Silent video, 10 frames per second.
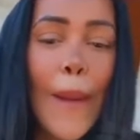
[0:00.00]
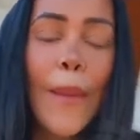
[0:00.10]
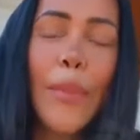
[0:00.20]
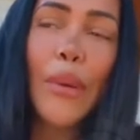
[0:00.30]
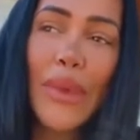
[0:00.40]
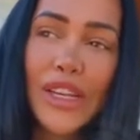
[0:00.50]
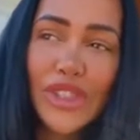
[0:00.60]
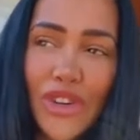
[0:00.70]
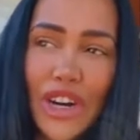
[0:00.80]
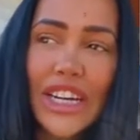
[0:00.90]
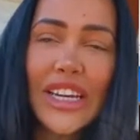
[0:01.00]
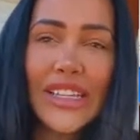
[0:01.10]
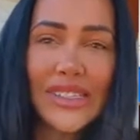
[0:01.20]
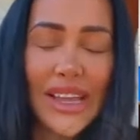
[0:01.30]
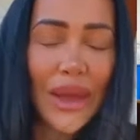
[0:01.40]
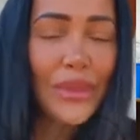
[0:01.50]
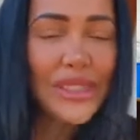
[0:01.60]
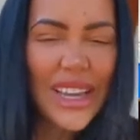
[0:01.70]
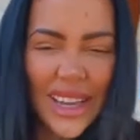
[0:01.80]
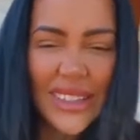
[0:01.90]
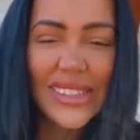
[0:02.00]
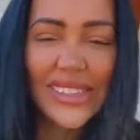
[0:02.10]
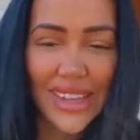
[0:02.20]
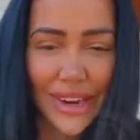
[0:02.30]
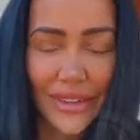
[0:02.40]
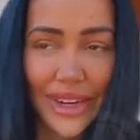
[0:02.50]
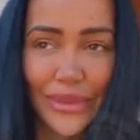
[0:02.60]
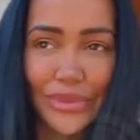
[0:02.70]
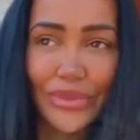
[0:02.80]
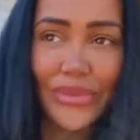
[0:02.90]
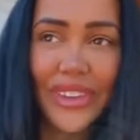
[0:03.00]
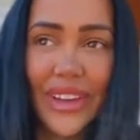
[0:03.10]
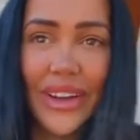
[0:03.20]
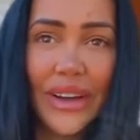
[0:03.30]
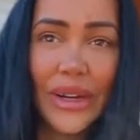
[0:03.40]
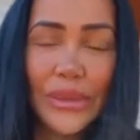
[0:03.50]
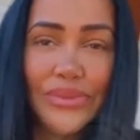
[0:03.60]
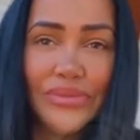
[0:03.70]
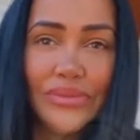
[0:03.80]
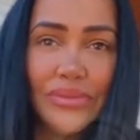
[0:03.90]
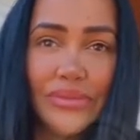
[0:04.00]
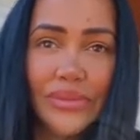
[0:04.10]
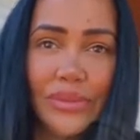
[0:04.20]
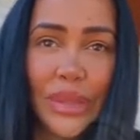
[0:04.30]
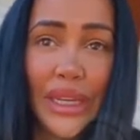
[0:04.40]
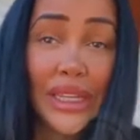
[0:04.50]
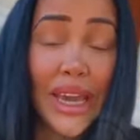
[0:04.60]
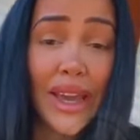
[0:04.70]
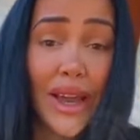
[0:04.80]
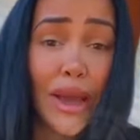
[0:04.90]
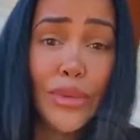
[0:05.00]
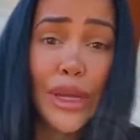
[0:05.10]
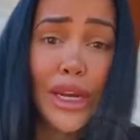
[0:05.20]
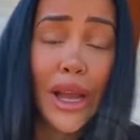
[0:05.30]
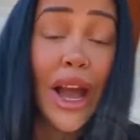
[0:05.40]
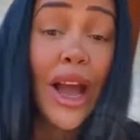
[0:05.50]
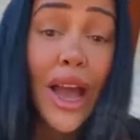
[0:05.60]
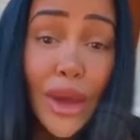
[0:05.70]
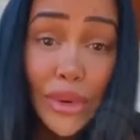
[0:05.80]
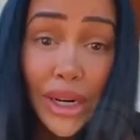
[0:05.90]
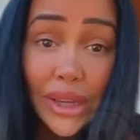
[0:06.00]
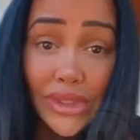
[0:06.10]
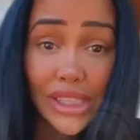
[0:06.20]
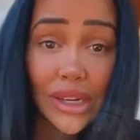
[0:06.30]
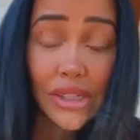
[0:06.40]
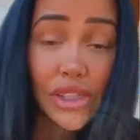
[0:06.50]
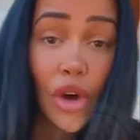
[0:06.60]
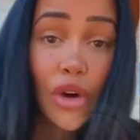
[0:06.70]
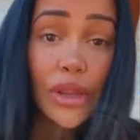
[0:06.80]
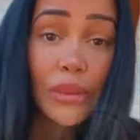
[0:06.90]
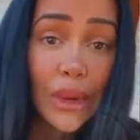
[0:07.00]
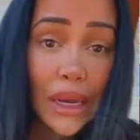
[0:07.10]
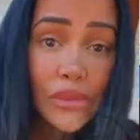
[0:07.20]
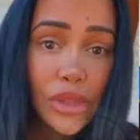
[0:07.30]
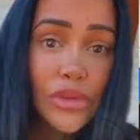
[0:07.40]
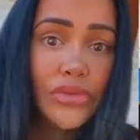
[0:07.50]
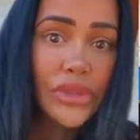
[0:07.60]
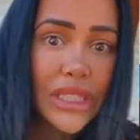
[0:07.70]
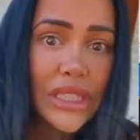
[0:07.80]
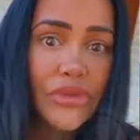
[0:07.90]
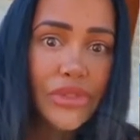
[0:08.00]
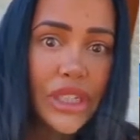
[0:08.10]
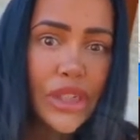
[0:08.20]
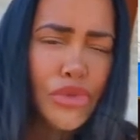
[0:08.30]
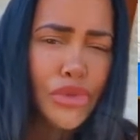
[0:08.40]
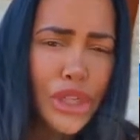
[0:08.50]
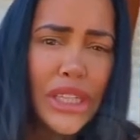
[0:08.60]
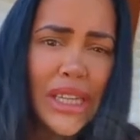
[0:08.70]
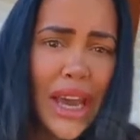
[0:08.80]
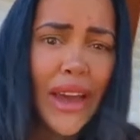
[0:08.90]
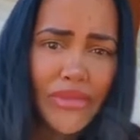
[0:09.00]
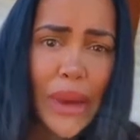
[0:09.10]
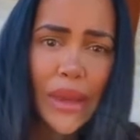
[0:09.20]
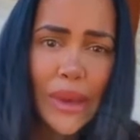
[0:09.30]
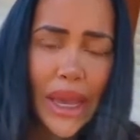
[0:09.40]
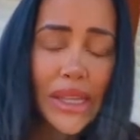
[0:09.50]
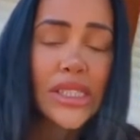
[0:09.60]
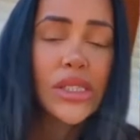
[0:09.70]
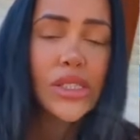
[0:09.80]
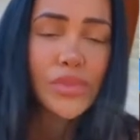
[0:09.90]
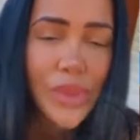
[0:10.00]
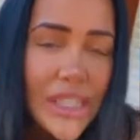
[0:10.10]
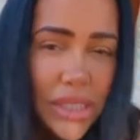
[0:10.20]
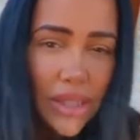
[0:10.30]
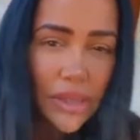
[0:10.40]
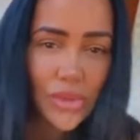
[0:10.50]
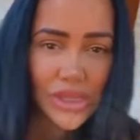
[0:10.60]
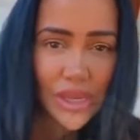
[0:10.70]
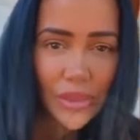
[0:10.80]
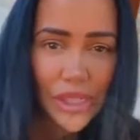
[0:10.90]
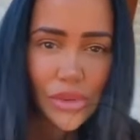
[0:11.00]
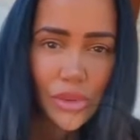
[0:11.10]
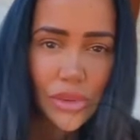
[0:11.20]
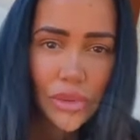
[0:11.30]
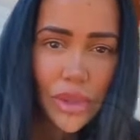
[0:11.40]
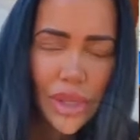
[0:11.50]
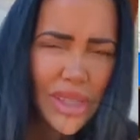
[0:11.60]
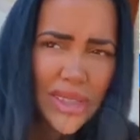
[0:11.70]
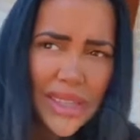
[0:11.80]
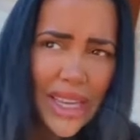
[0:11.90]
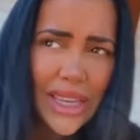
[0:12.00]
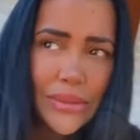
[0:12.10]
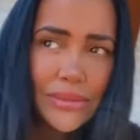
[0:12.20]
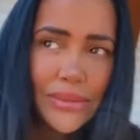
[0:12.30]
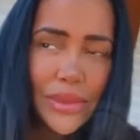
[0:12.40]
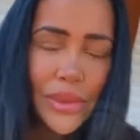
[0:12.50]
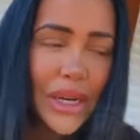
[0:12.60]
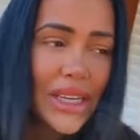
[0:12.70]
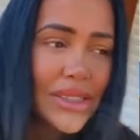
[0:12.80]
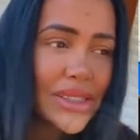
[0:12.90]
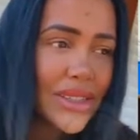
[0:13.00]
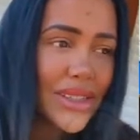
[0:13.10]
but majority of the time it's kind of scary. But yeah, I wanna give a shout out to all the moms who really, really, really have my back, especially the ones at my school. Like, what?